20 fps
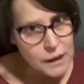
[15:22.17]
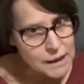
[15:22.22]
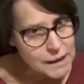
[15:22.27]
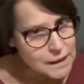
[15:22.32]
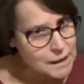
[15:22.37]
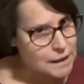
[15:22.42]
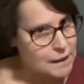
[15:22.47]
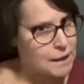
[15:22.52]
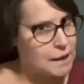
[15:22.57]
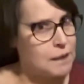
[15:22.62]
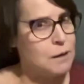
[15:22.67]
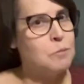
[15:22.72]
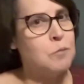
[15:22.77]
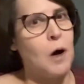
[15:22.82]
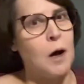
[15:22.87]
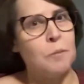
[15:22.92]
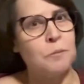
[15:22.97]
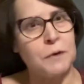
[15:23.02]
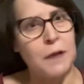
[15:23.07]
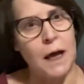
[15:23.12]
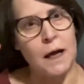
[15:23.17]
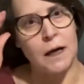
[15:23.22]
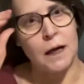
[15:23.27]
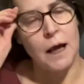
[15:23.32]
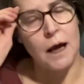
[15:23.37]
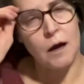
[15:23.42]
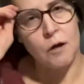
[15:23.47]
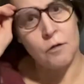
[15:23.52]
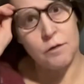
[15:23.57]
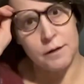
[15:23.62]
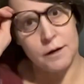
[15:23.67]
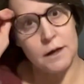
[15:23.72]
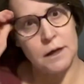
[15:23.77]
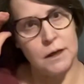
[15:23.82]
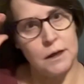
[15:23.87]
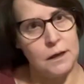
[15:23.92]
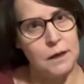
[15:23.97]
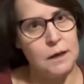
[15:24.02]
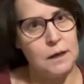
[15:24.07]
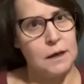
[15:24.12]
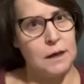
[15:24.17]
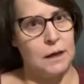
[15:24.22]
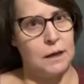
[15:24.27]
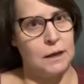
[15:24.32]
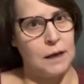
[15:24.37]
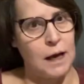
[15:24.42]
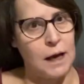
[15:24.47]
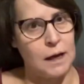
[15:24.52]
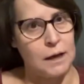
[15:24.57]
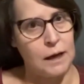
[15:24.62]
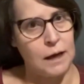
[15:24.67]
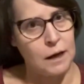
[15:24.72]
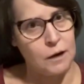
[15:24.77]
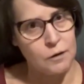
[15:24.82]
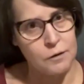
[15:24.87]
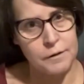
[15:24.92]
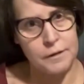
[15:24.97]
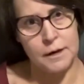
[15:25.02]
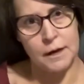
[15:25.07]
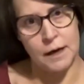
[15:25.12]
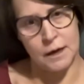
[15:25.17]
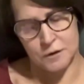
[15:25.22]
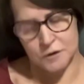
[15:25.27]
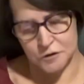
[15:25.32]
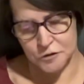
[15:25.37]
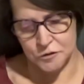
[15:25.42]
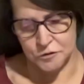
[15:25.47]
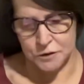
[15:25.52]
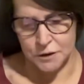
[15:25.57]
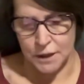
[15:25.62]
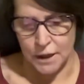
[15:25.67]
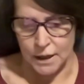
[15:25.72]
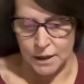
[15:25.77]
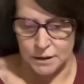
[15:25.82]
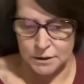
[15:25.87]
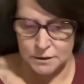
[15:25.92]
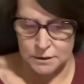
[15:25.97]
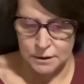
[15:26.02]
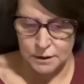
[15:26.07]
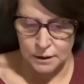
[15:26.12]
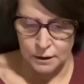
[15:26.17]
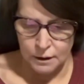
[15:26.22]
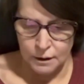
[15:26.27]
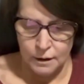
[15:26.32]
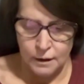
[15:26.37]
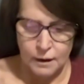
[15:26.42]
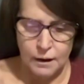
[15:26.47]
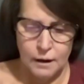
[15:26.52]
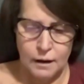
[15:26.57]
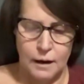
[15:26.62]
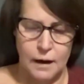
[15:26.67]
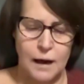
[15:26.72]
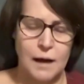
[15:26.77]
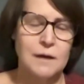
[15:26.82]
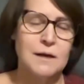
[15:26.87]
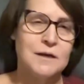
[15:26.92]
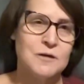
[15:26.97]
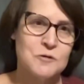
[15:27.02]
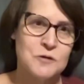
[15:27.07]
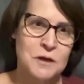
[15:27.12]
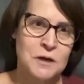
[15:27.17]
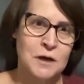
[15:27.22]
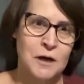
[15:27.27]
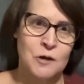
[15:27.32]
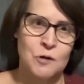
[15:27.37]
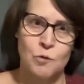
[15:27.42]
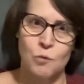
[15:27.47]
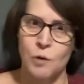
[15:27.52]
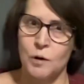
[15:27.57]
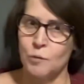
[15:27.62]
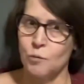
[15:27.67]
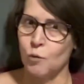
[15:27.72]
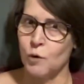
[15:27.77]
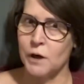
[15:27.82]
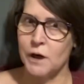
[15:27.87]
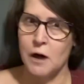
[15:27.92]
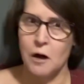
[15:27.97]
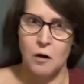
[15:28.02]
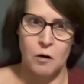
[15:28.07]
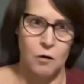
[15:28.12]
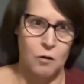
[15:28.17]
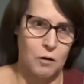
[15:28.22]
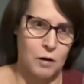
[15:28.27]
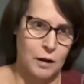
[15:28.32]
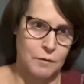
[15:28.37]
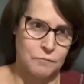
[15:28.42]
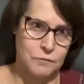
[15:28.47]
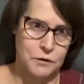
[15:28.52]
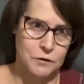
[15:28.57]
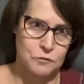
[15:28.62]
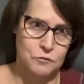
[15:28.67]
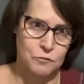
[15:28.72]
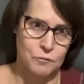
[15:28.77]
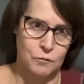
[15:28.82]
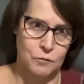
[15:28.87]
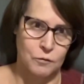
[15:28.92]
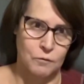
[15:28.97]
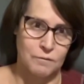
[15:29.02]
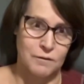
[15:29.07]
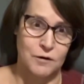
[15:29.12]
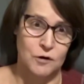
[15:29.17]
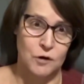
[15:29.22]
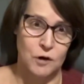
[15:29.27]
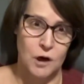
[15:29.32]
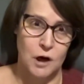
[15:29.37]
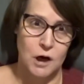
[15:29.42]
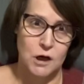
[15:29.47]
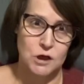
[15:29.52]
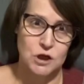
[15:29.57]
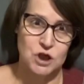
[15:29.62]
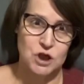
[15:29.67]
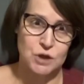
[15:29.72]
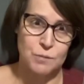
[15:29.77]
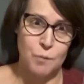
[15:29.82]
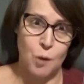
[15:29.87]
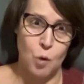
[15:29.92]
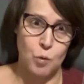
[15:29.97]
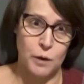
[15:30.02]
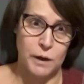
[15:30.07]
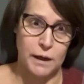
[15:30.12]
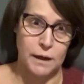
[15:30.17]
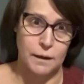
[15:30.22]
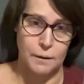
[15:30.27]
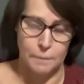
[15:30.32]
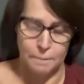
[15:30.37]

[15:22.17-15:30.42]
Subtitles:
keep up that healthy eating and that healthy exercise. And here's another one we all have control over: smoking.